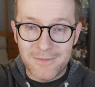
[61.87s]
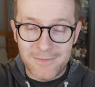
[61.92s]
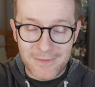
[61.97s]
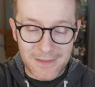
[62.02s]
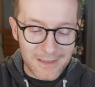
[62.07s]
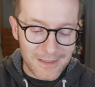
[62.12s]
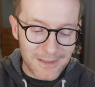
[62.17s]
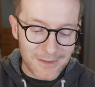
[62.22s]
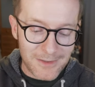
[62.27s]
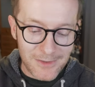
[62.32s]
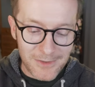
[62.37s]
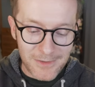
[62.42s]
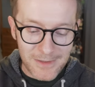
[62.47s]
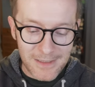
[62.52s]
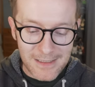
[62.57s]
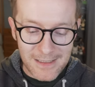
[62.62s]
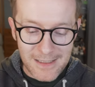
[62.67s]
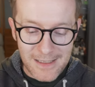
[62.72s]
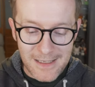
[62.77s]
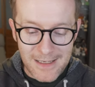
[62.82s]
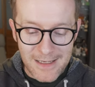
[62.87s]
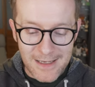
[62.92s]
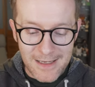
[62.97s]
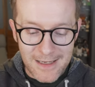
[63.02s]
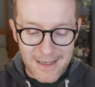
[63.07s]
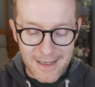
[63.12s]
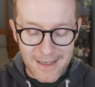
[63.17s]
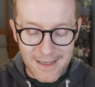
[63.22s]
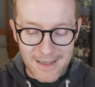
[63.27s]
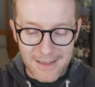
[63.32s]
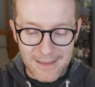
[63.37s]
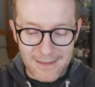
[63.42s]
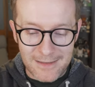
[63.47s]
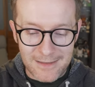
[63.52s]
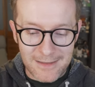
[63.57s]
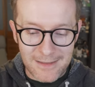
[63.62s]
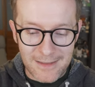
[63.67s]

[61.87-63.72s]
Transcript: Video and